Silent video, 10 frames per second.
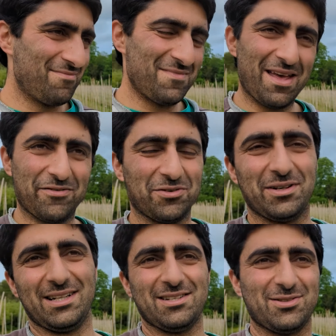never
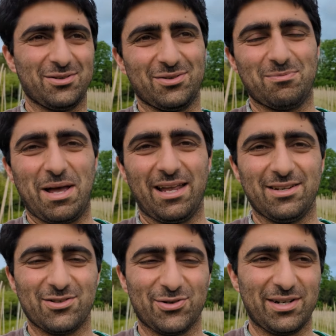really saw
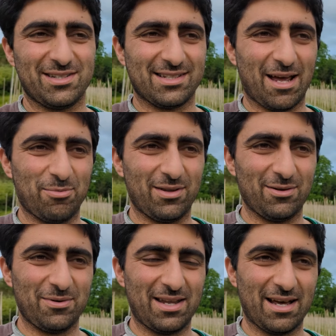maiden trees snap in
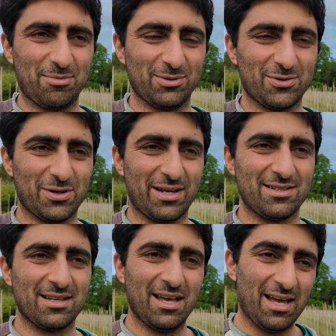the wind, apple
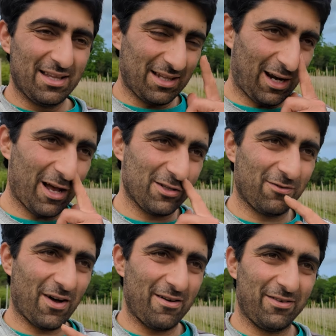trees. The last
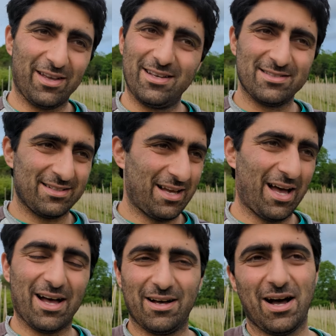5 years,
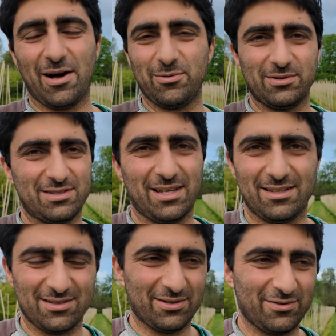I would
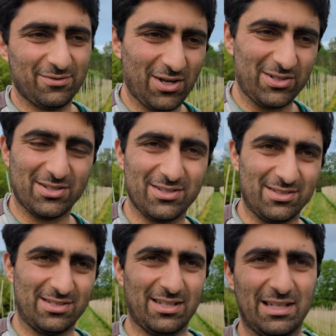see sort of
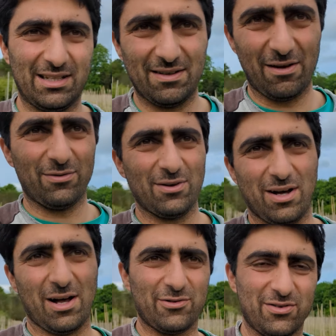dozens, if not
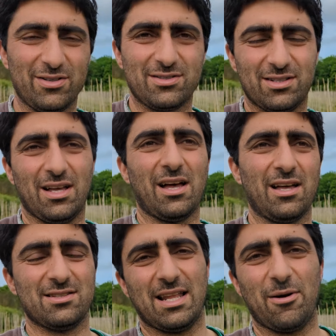hundreds,
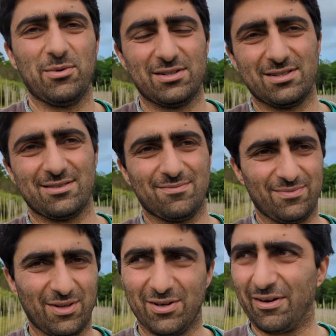snap, which is
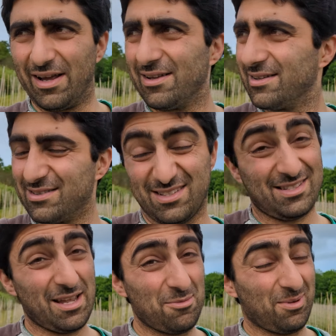not great. It's the
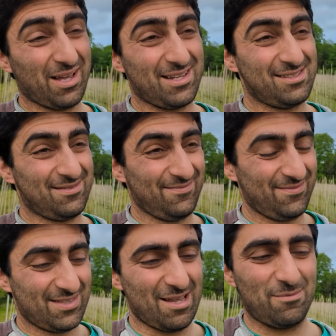same place,
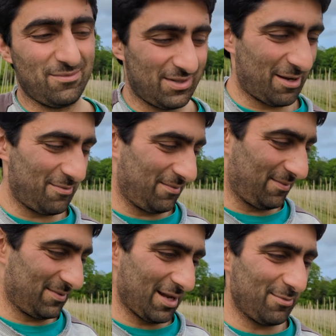
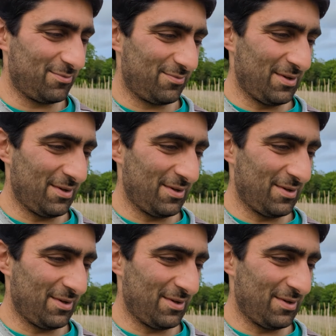same